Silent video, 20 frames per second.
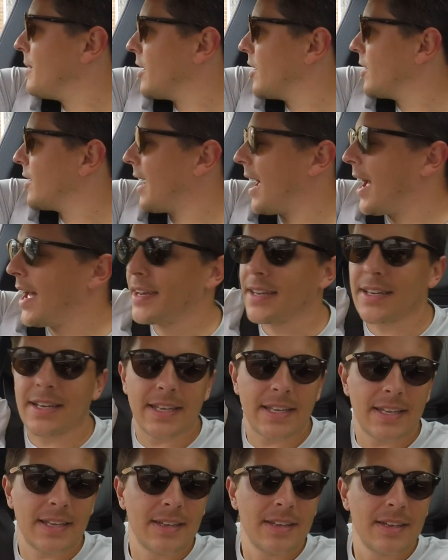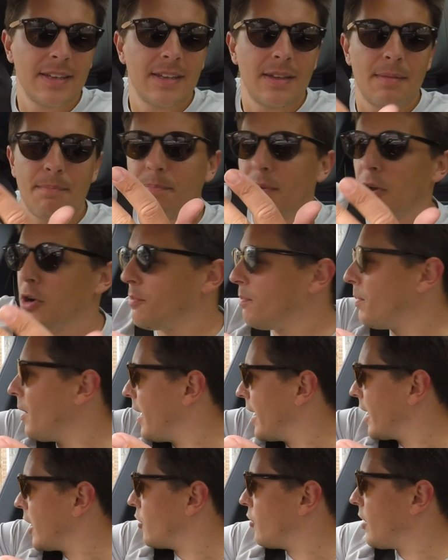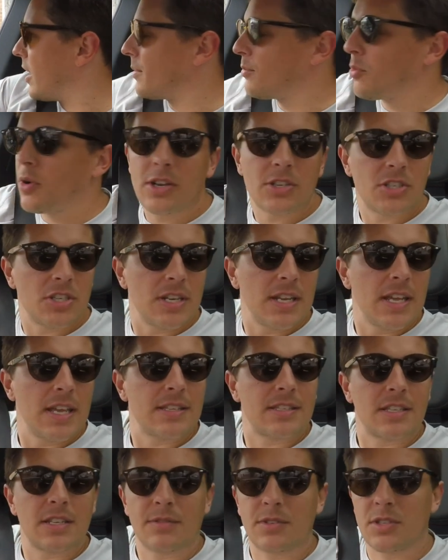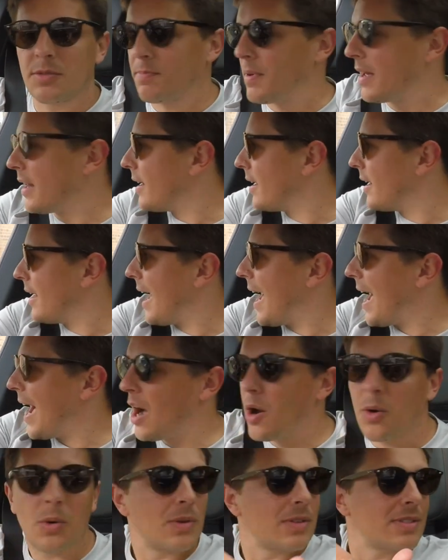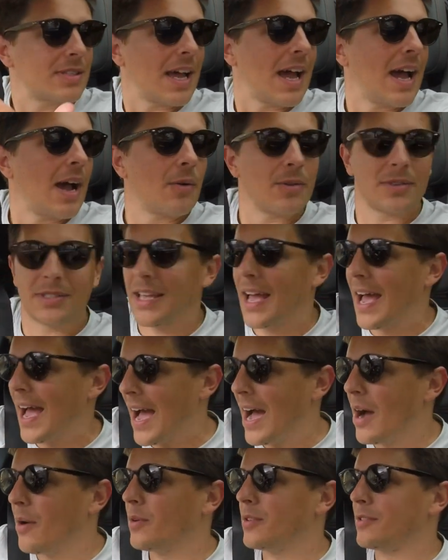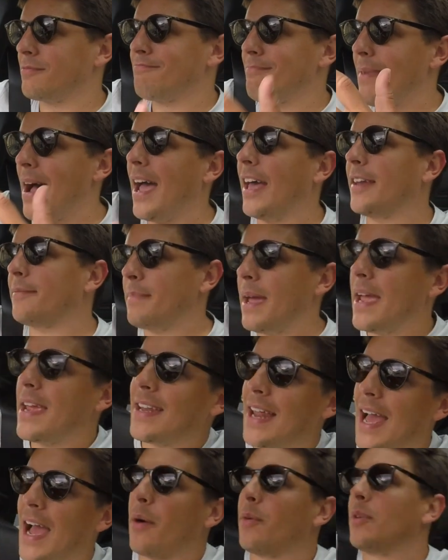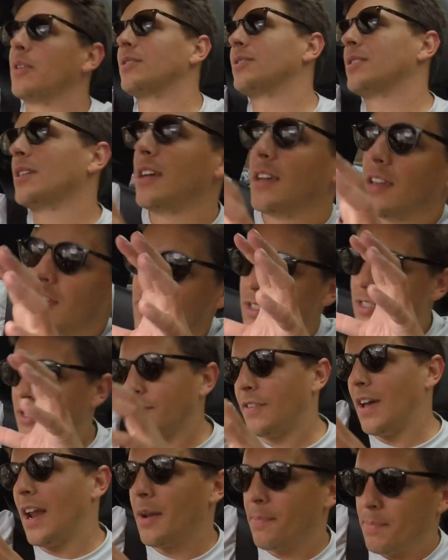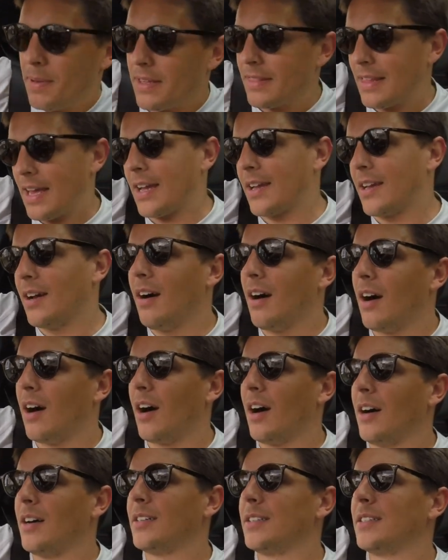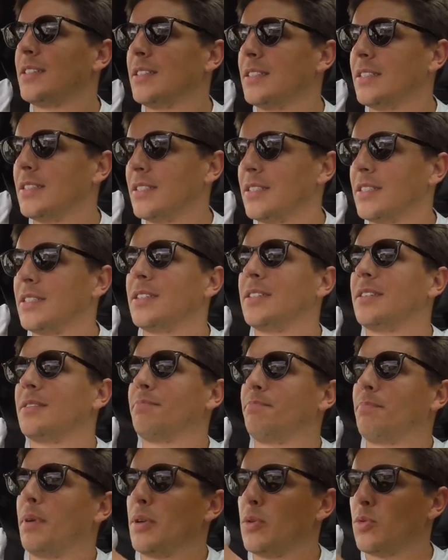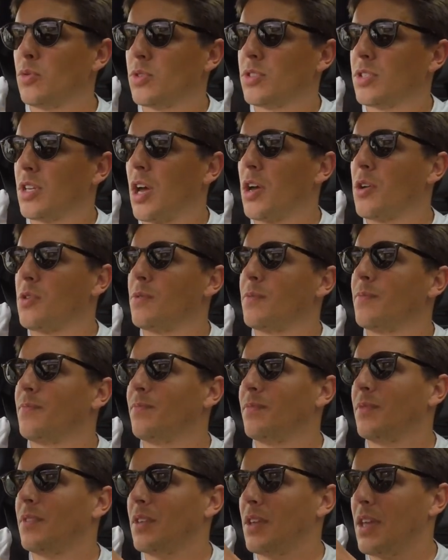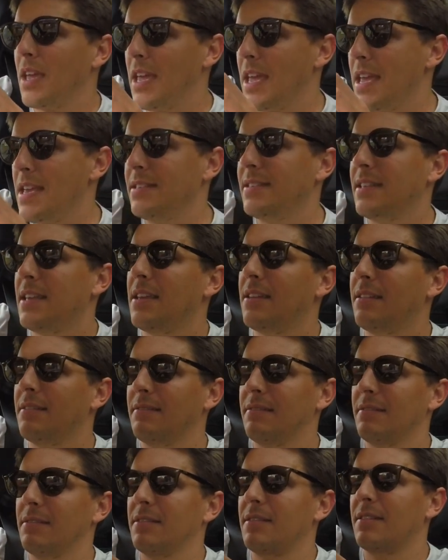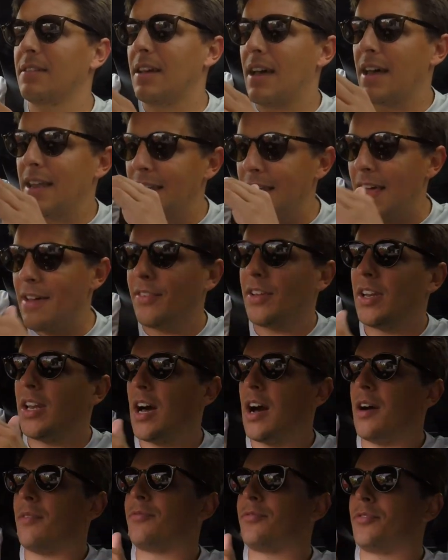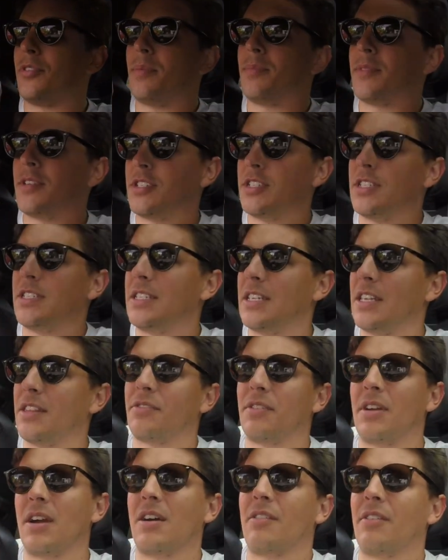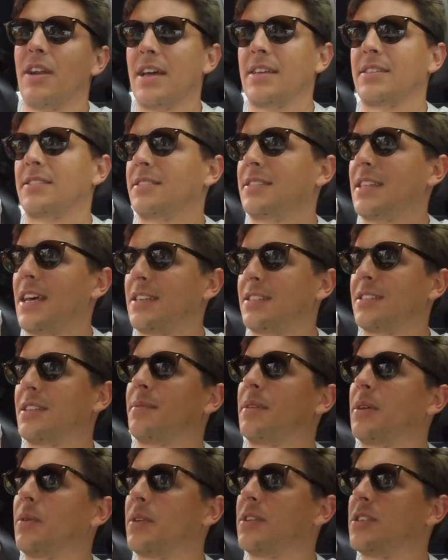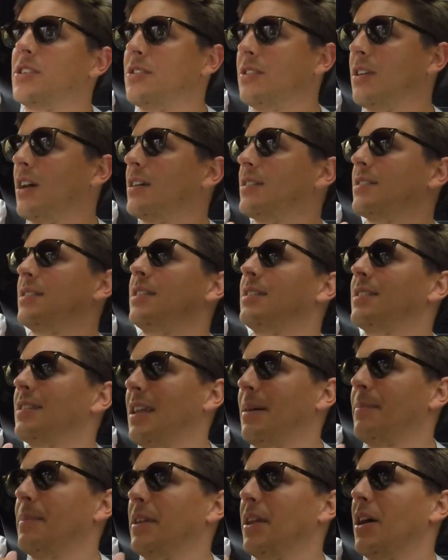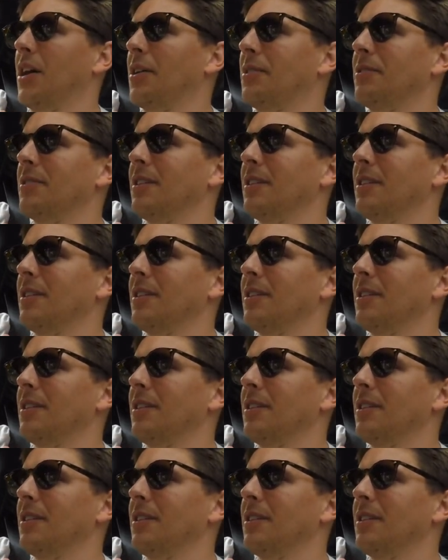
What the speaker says: good handling, built by incredible engineers that have spent hours, man-made hours developing that car. But also, is it a level up from the GT3 RS? That's something which you guys need to let me know.